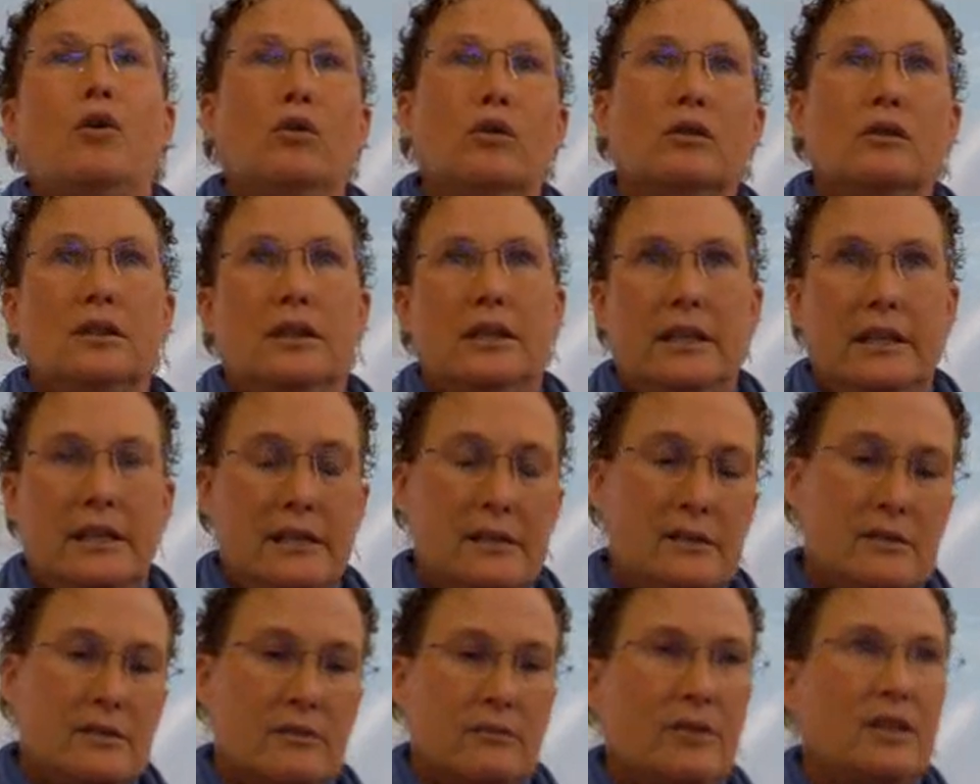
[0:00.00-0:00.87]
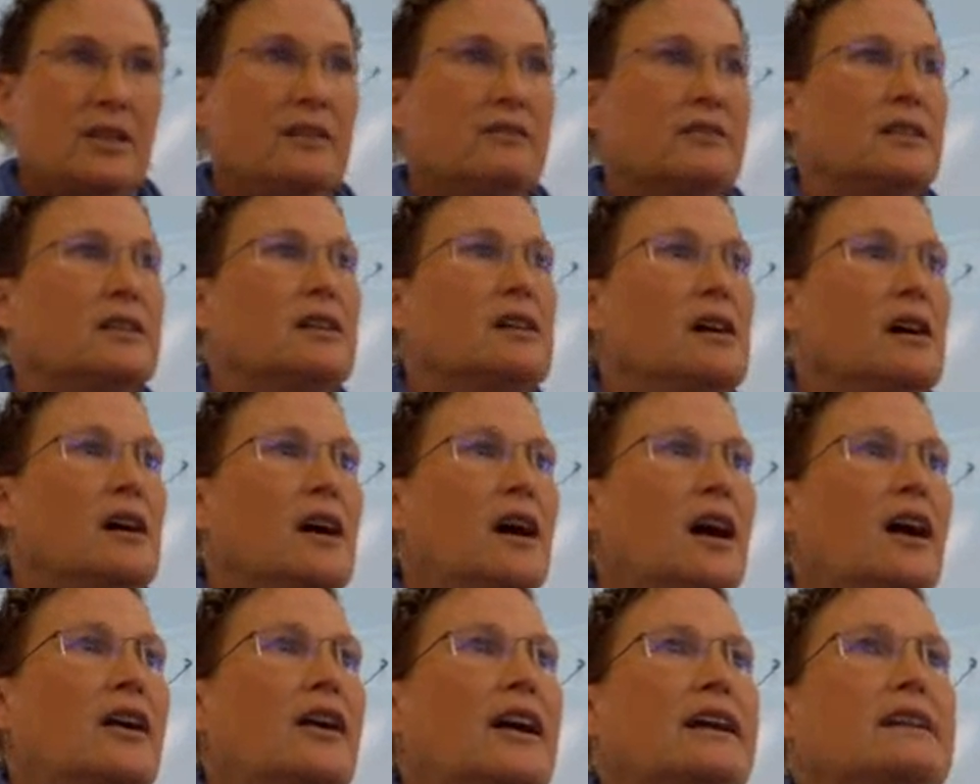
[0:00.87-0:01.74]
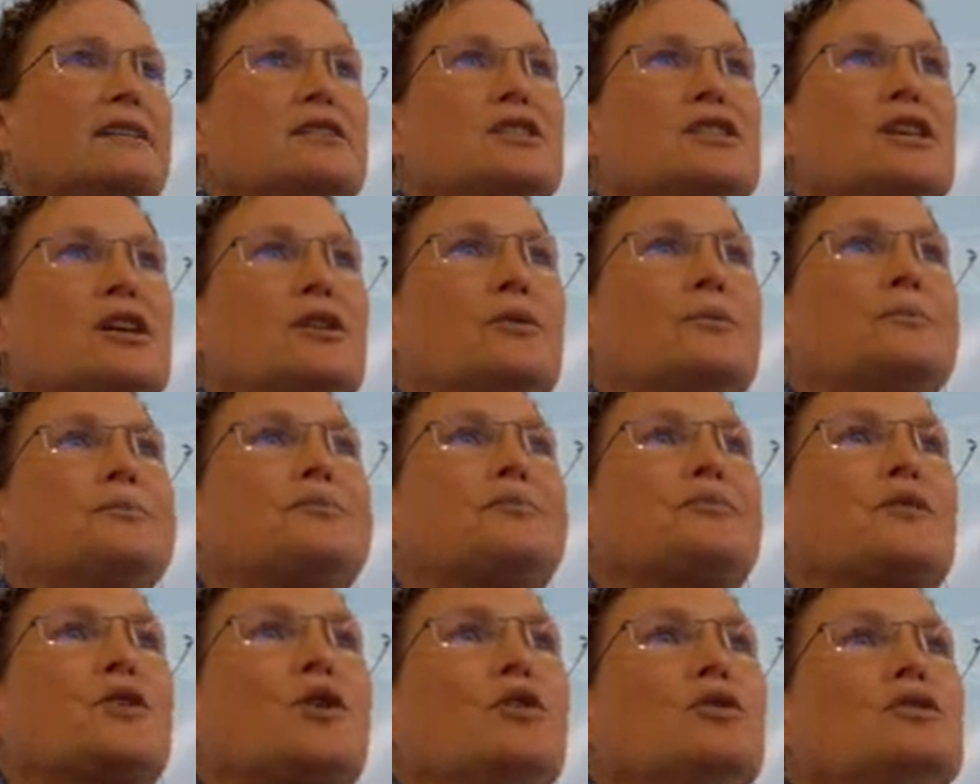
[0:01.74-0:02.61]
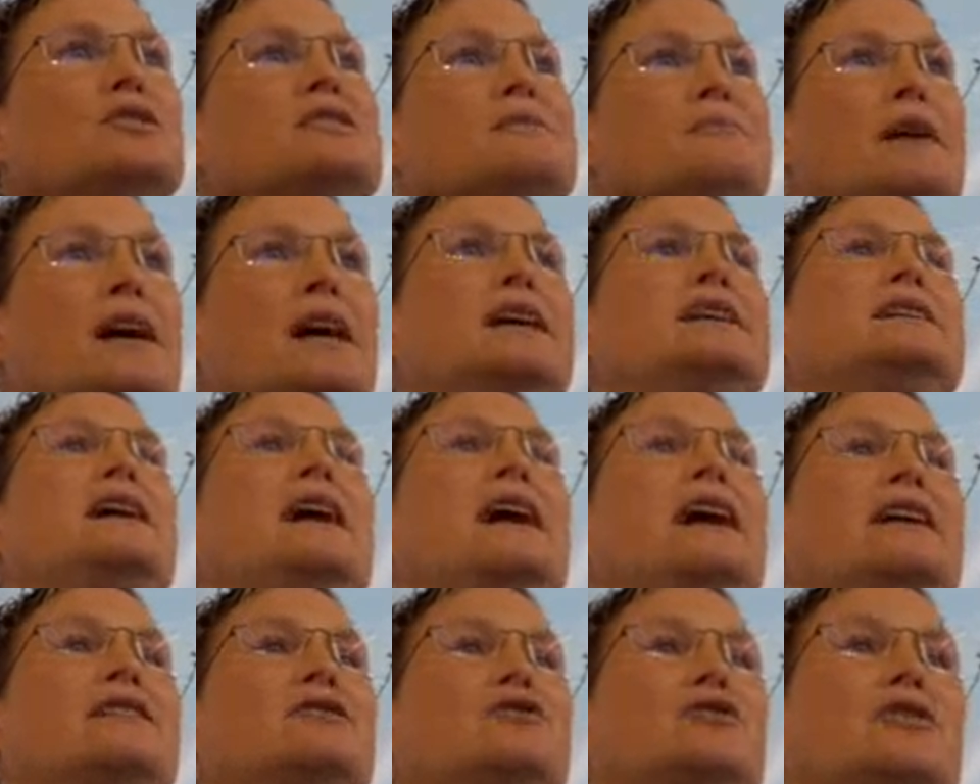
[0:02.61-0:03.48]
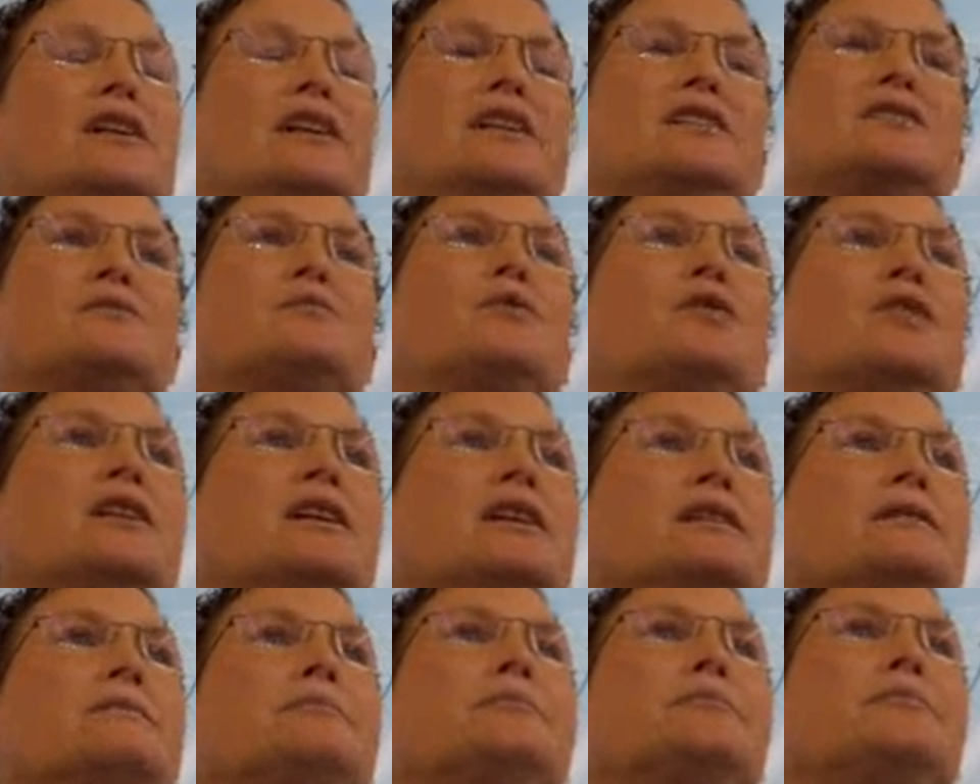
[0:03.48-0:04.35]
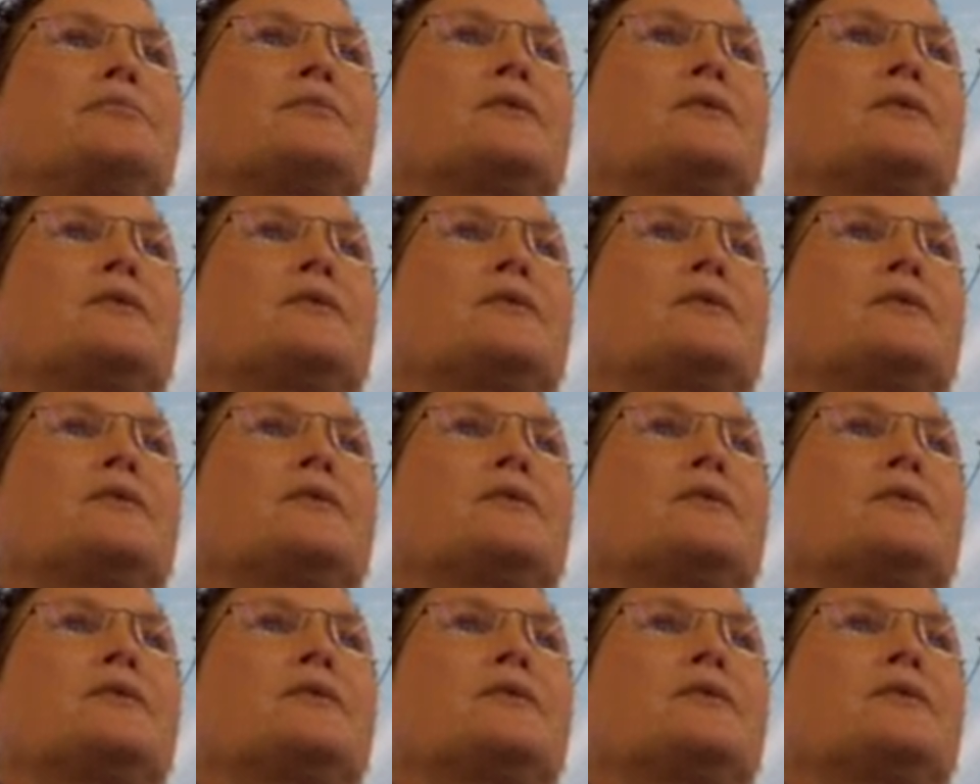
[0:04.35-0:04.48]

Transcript: coal is. All right, so coal is mined and transported.